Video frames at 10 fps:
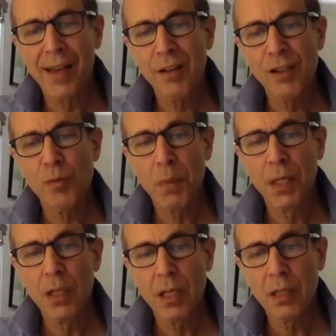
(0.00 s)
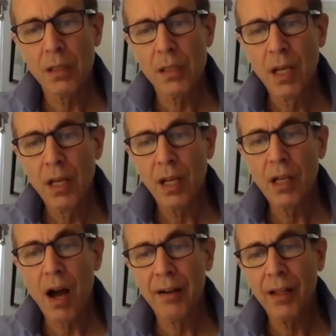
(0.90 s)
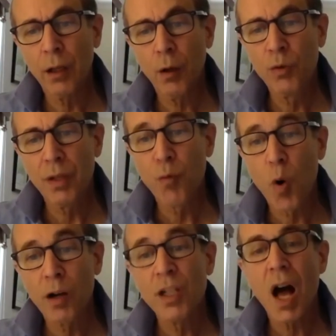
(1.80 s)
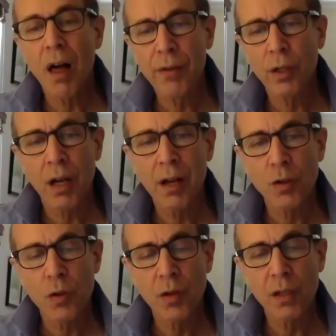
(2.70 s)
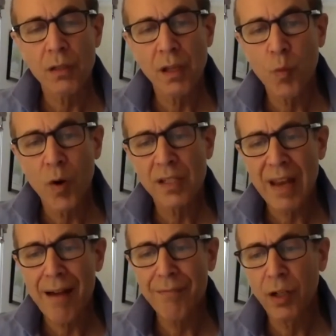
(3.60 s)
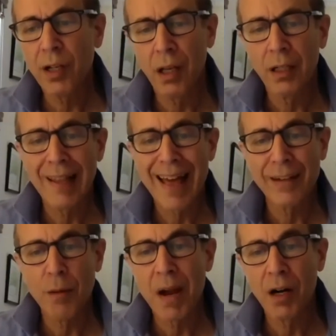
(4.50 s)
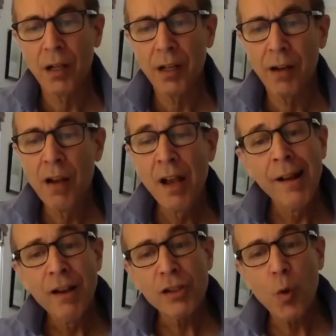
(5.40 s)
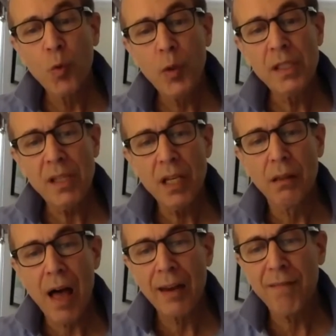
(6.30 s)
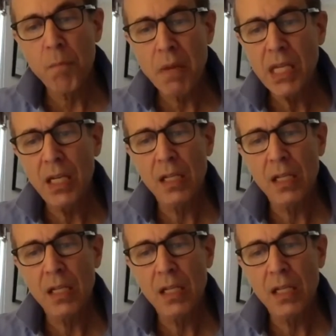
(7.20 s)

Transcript: experience in Ghana and Cote d'Ivoire to other countries in West Africa and Latin America? So we see a lot of meaty